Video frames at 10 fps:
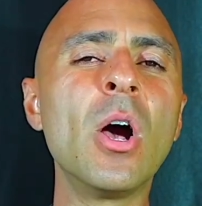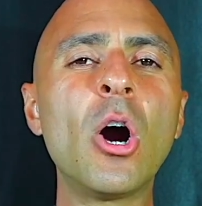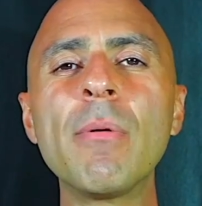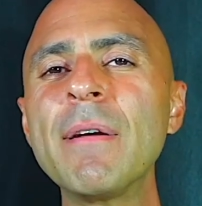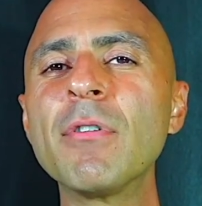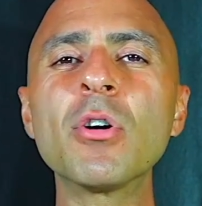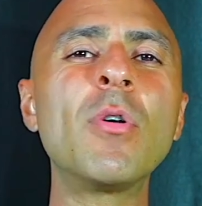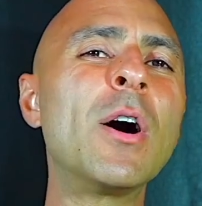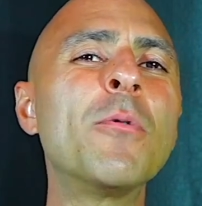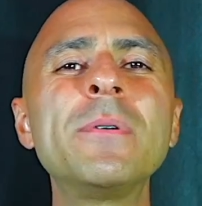All right, Virgo,
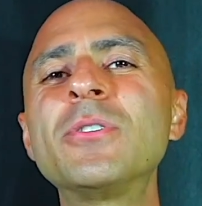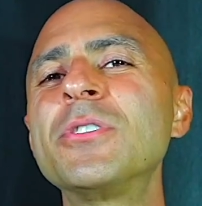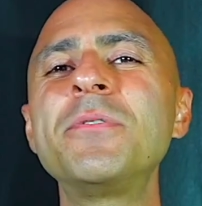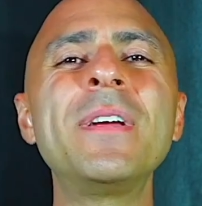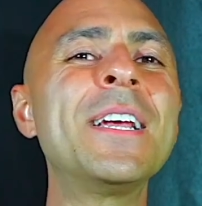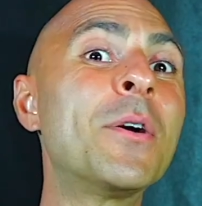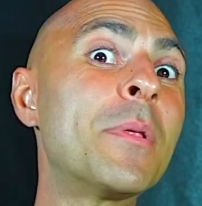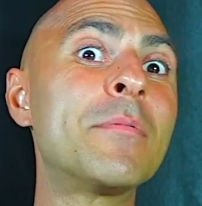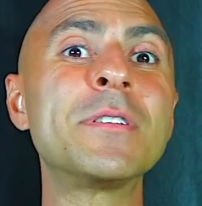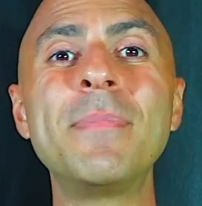I hope you enjoyed your reading. Hope
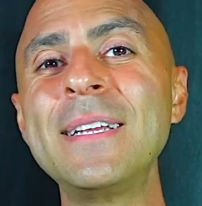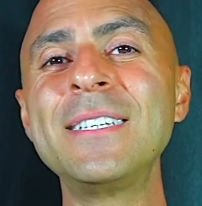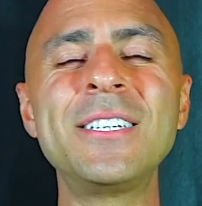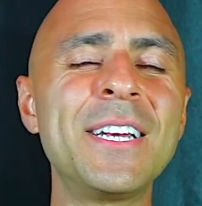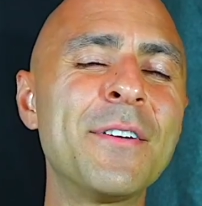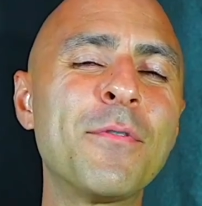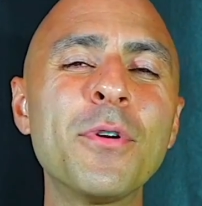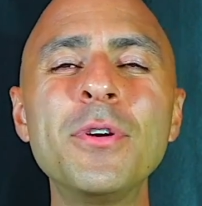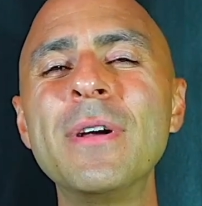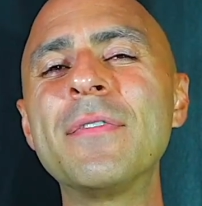there was a message in here for you.